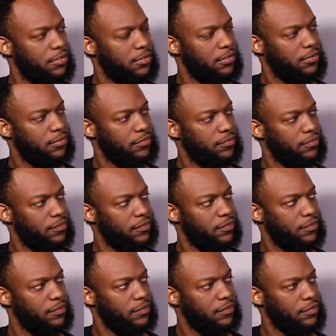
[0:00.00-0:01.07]

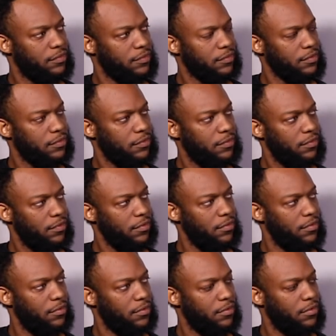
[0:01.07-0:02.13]

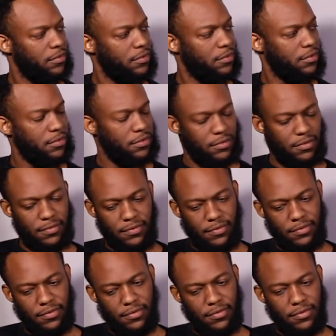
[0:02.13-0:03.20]

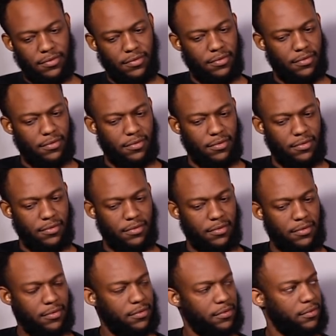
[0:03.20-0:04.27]

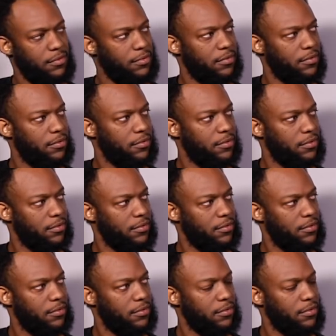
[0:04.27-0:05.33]

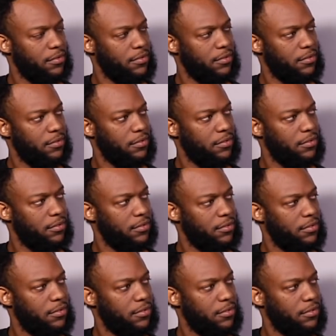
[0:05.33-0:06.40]

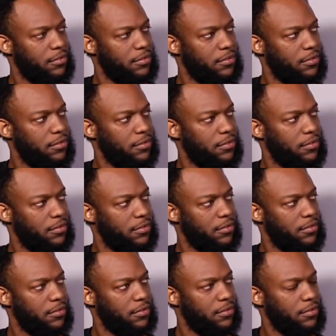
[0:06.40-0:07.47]

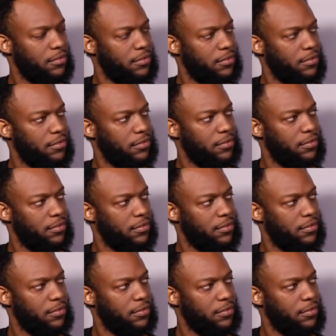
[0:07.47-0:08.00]
(not speaking)